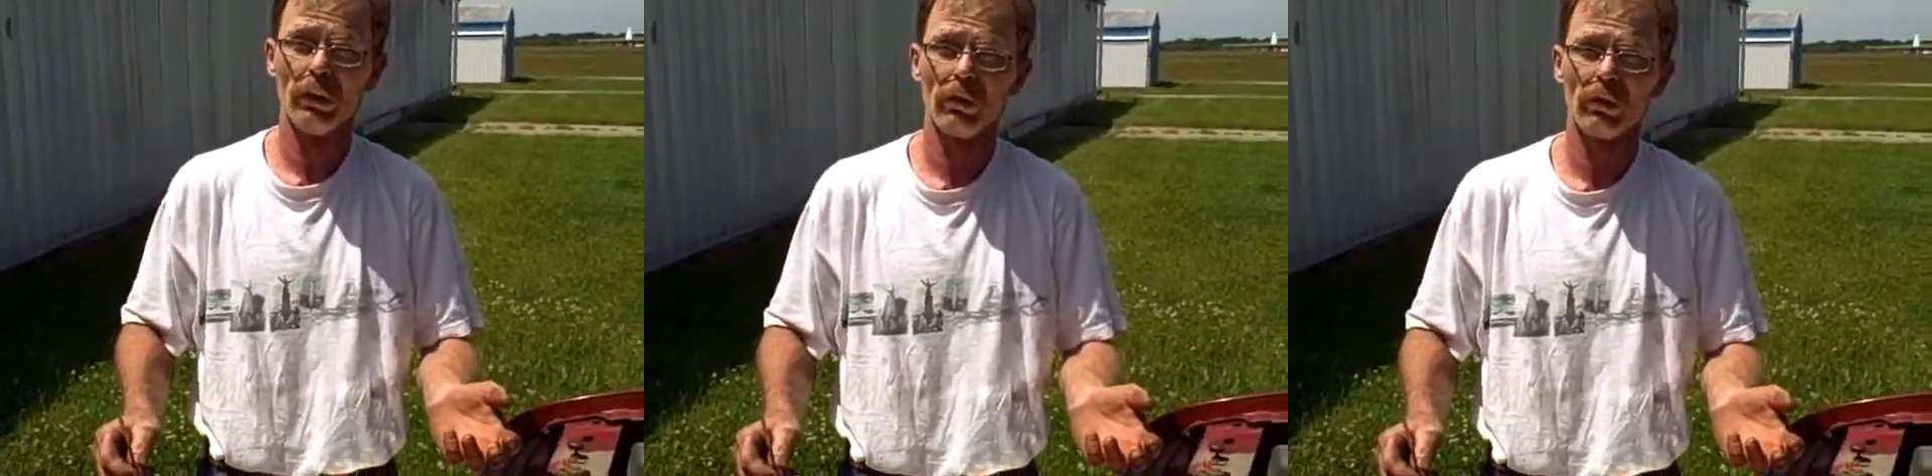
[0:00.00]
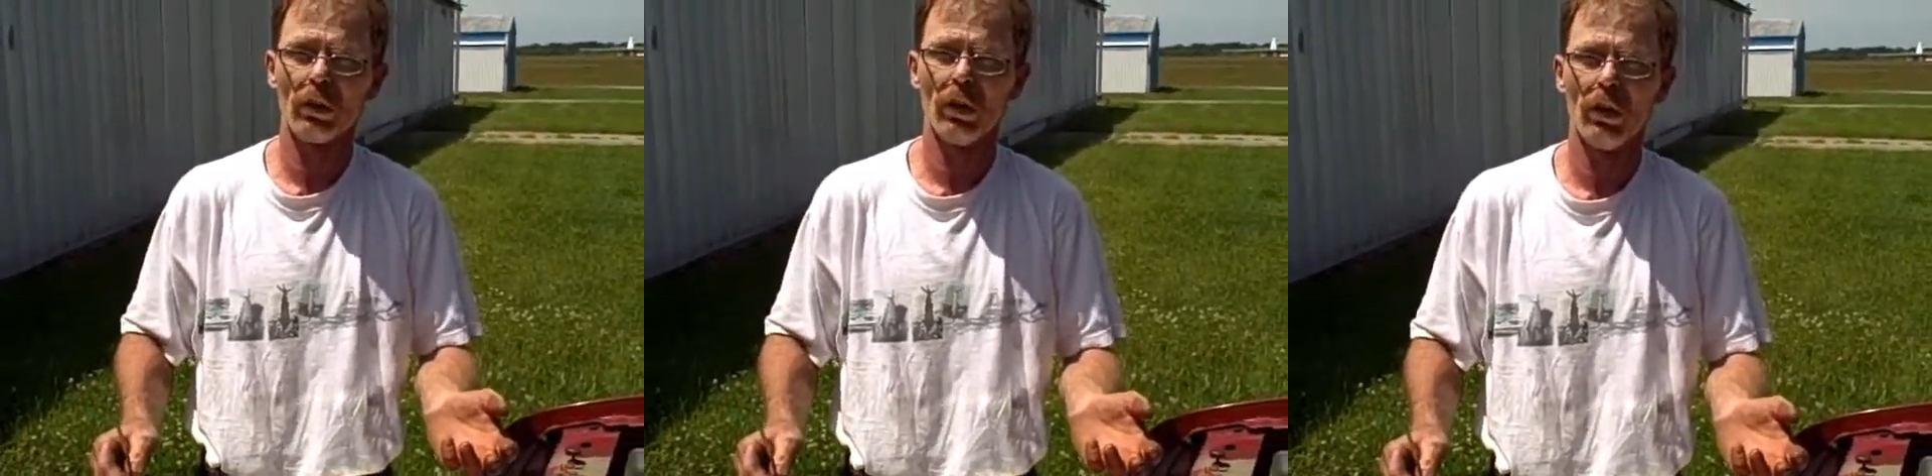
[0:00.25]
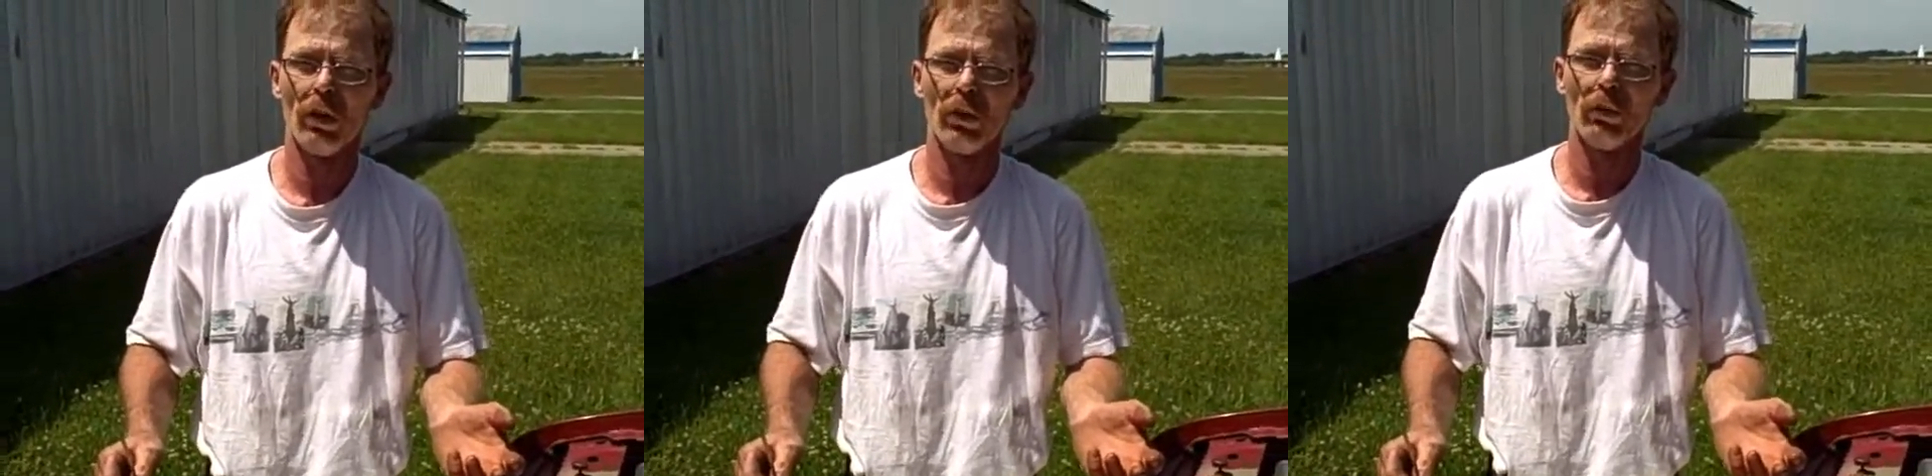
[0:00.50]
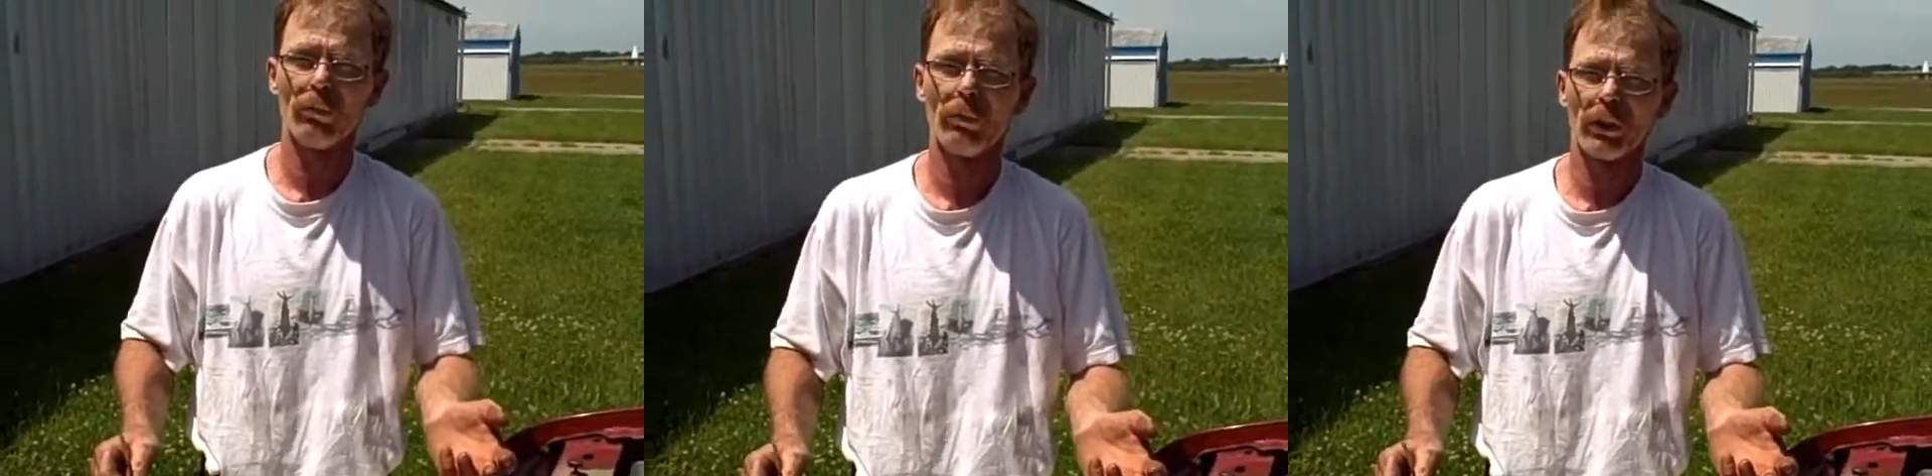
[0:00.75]

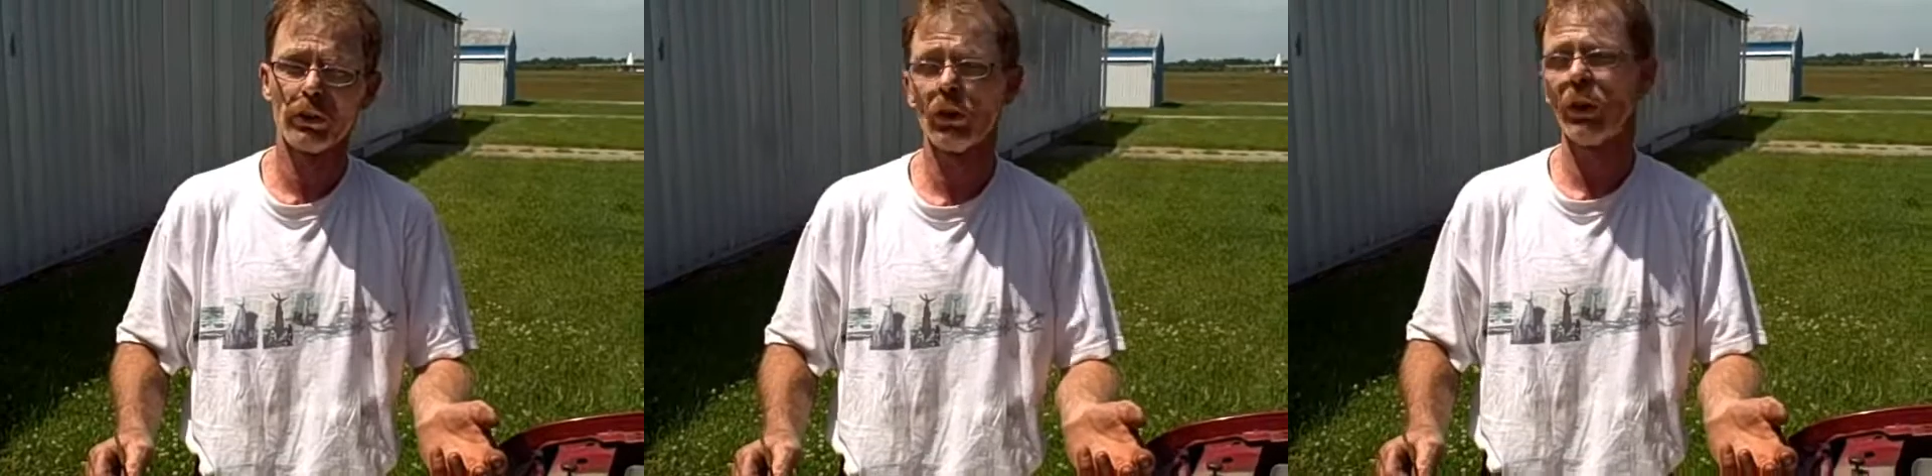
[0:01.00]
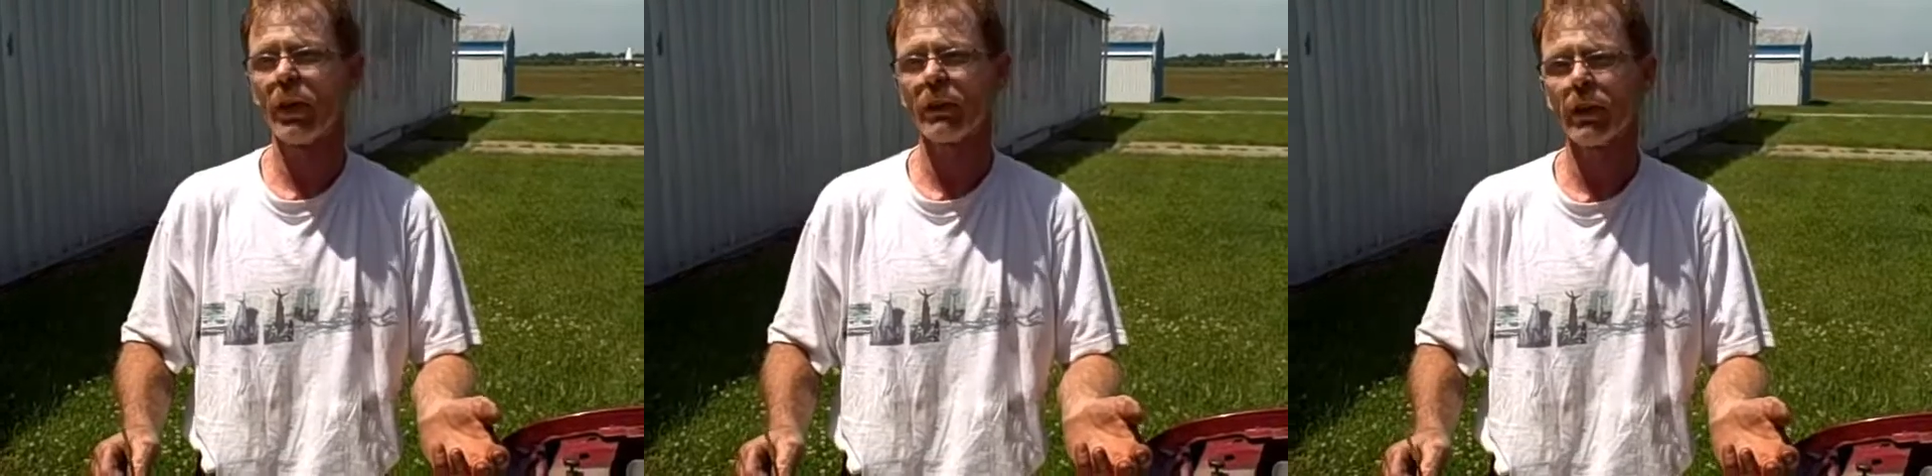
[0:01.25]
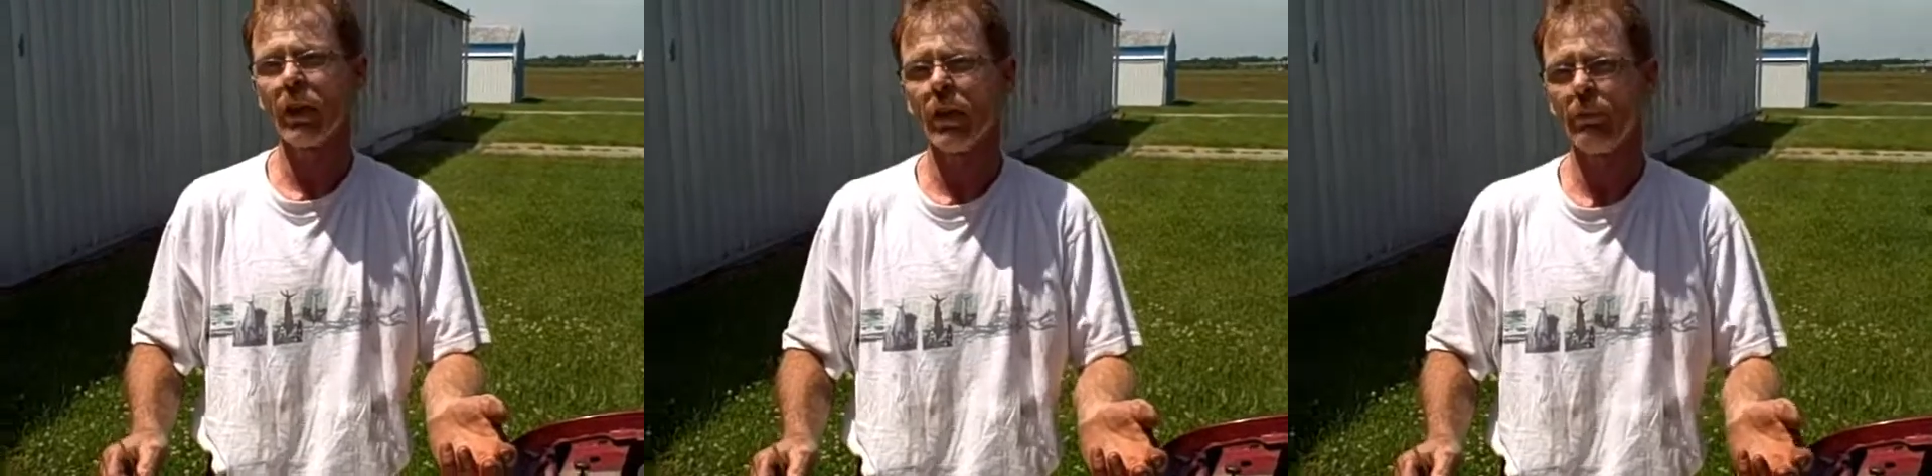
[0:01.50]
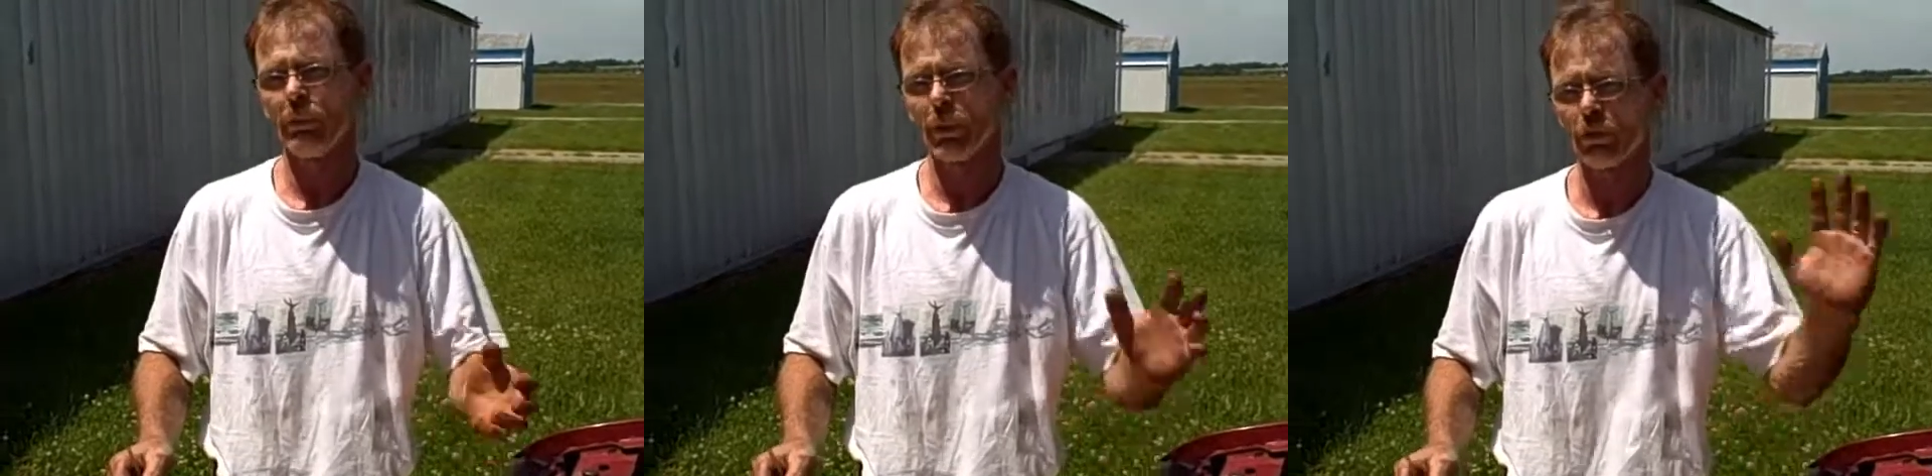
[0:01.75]
So until next
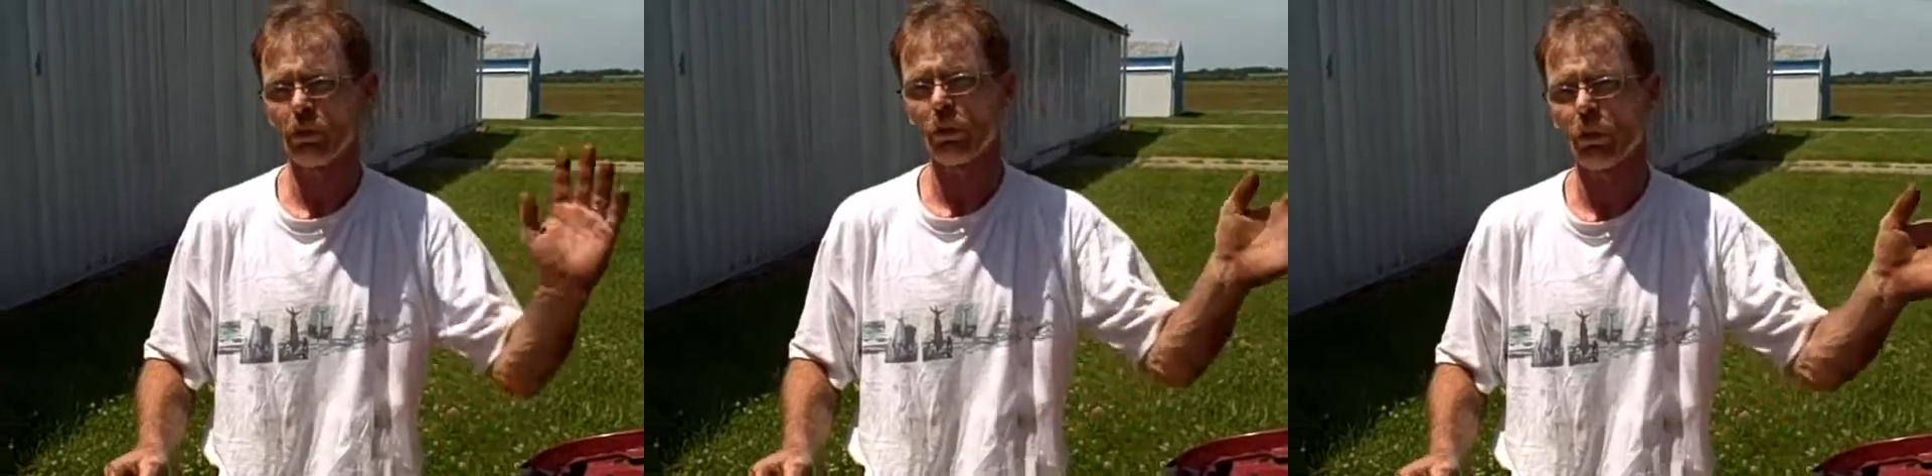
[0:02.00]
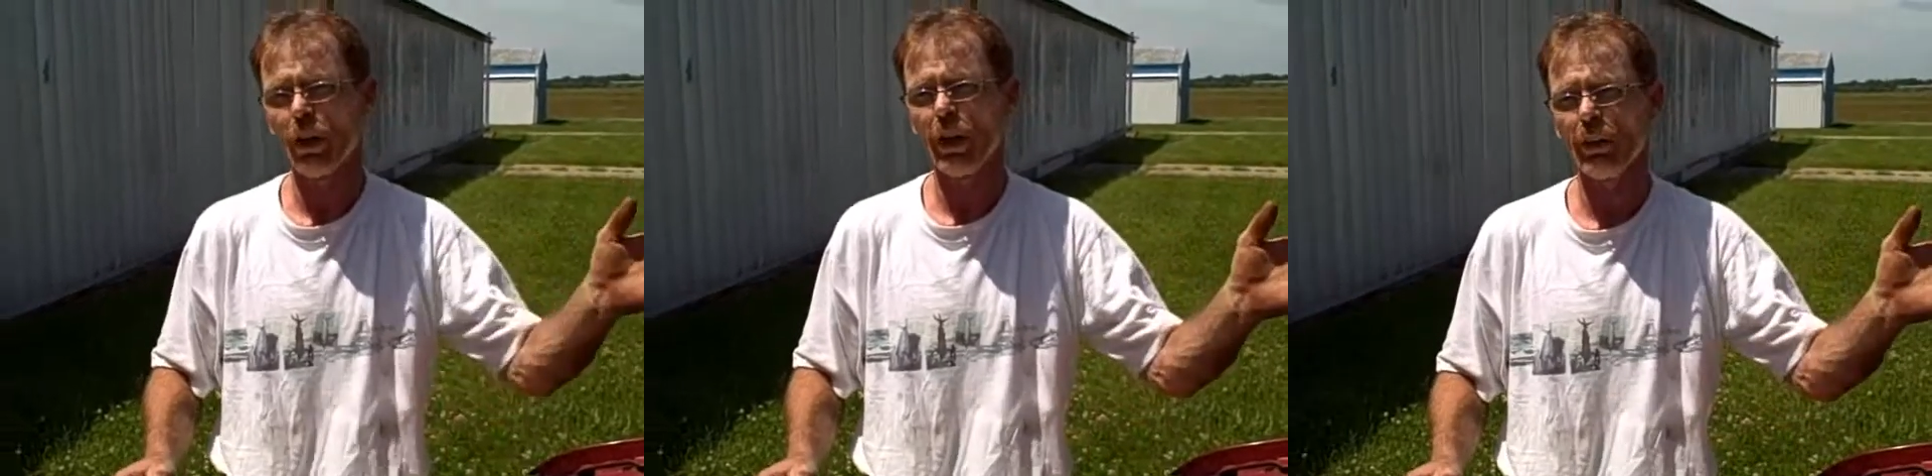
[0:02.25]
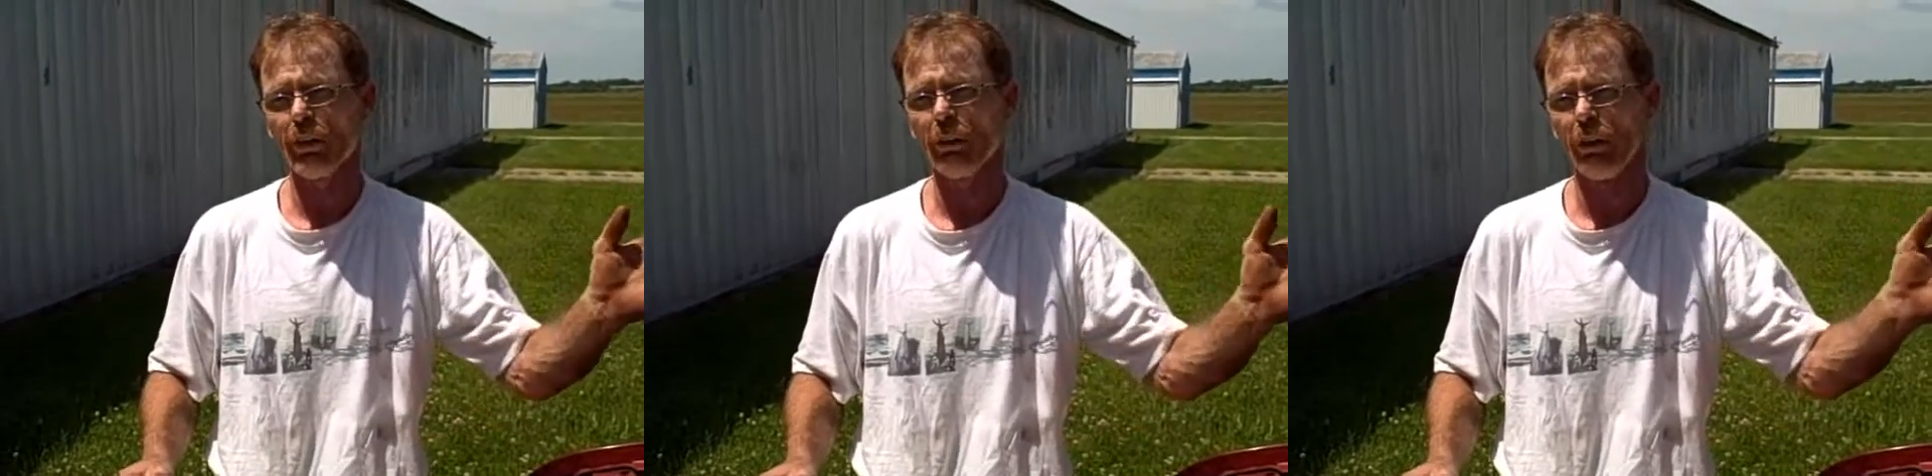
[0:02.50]
time, this is Craig,